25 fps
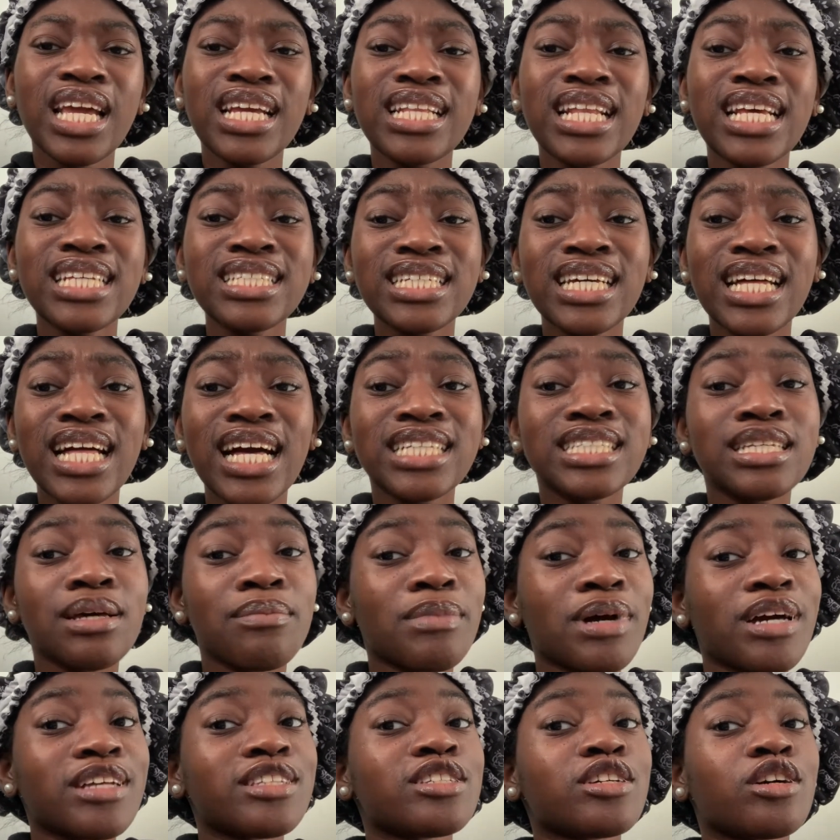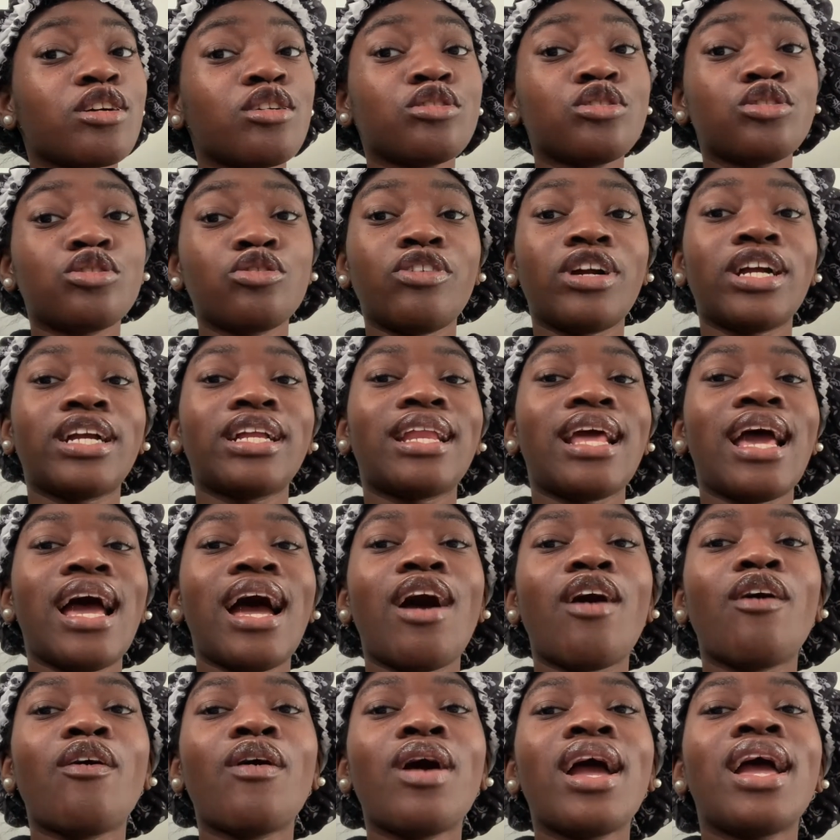That's the class I'm about to go to right
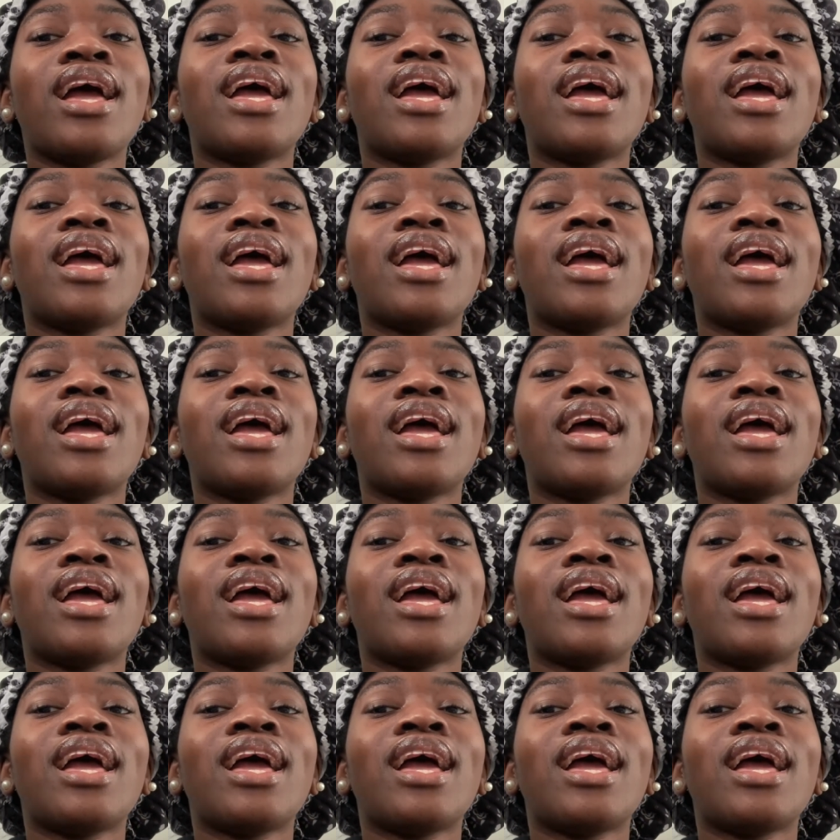now,